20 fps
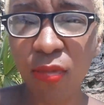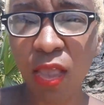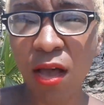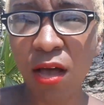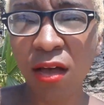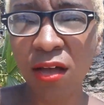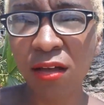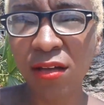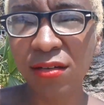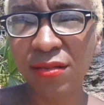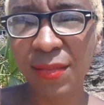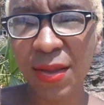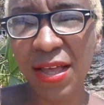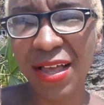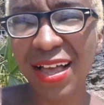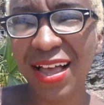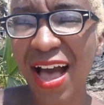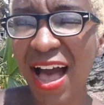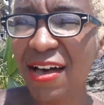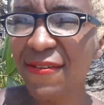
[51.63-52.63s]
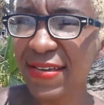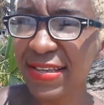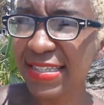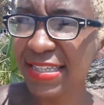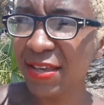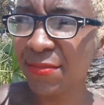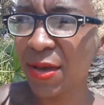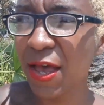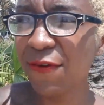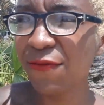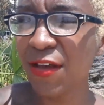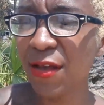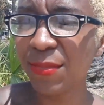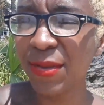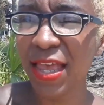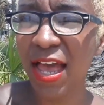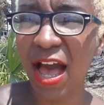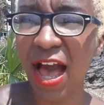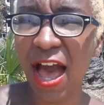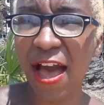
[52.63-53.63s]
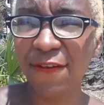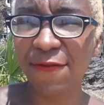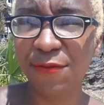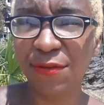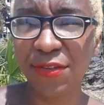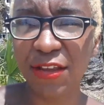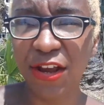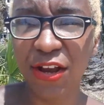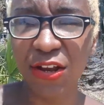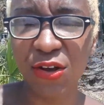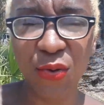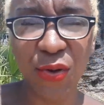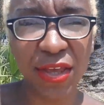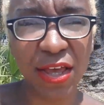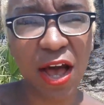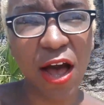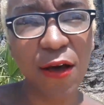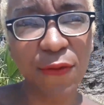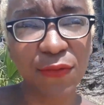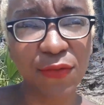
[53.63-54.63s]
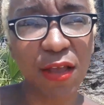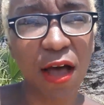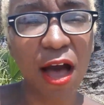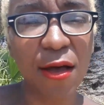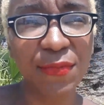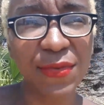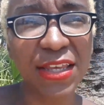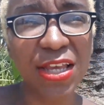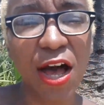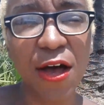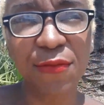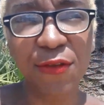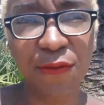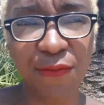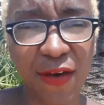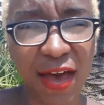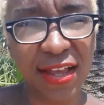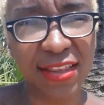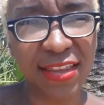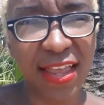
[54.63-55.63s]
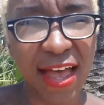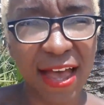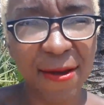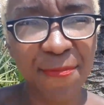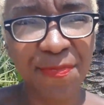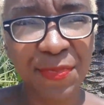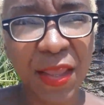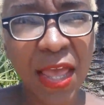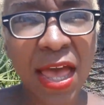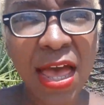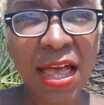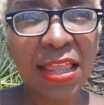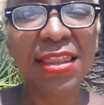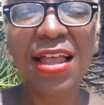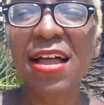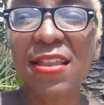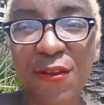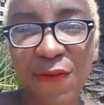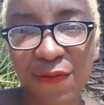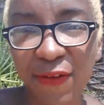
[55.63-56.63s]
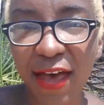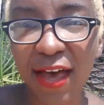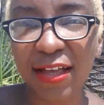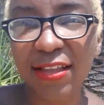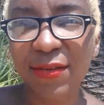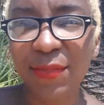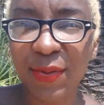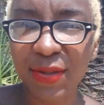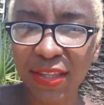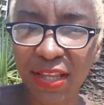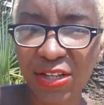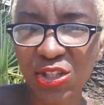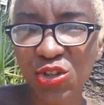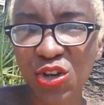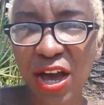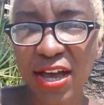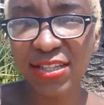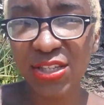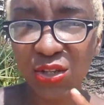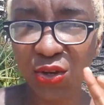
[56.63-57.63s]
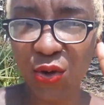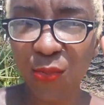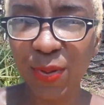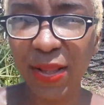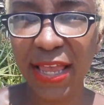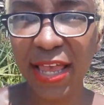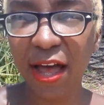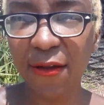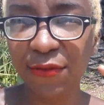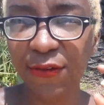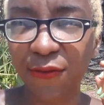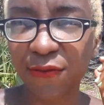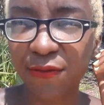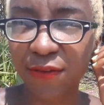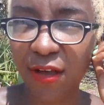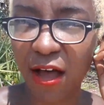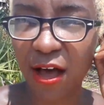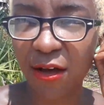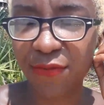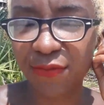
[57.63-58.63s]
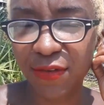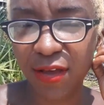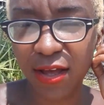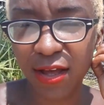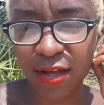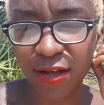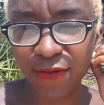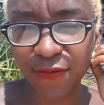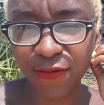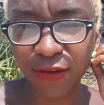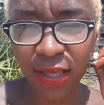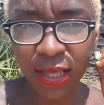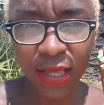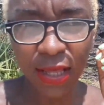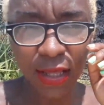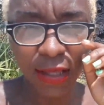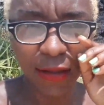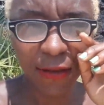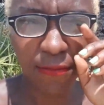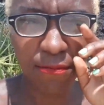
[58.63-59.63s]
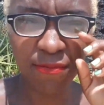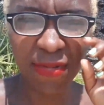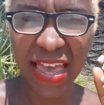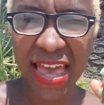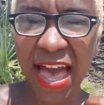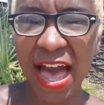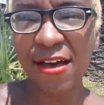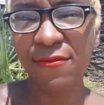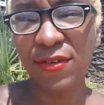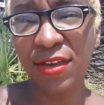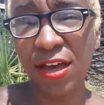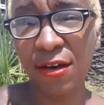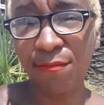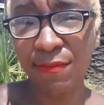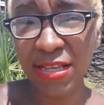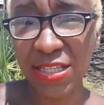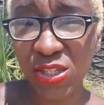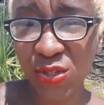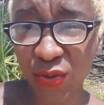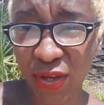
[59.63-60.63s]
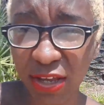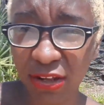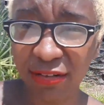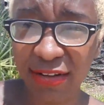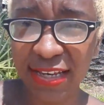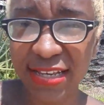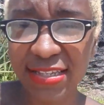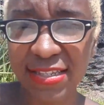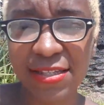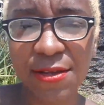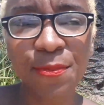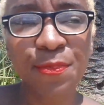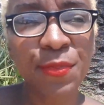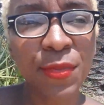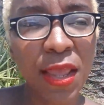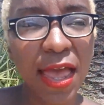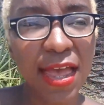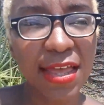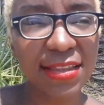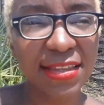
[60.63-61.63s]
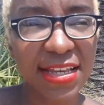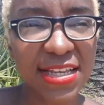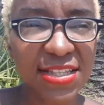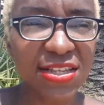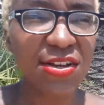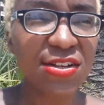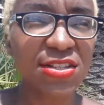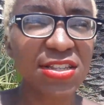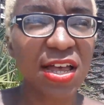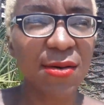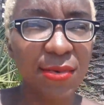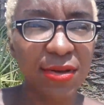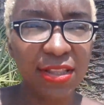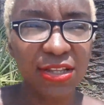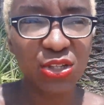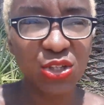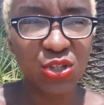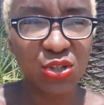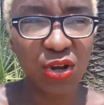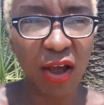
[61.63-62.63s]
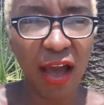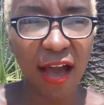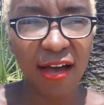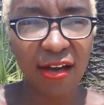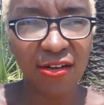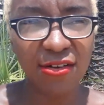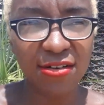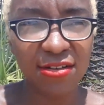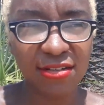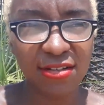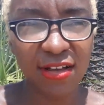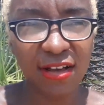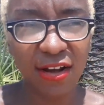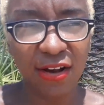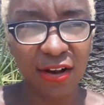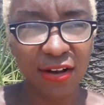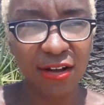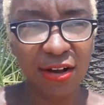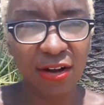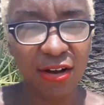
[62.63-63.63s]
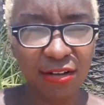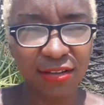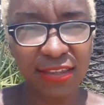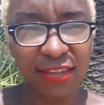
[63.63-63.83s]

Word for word: um, obviously my family have they're going off opting off the fact that not the fact, but they're trying to play off the off of me having a mental illness. And these are some of the trials or, or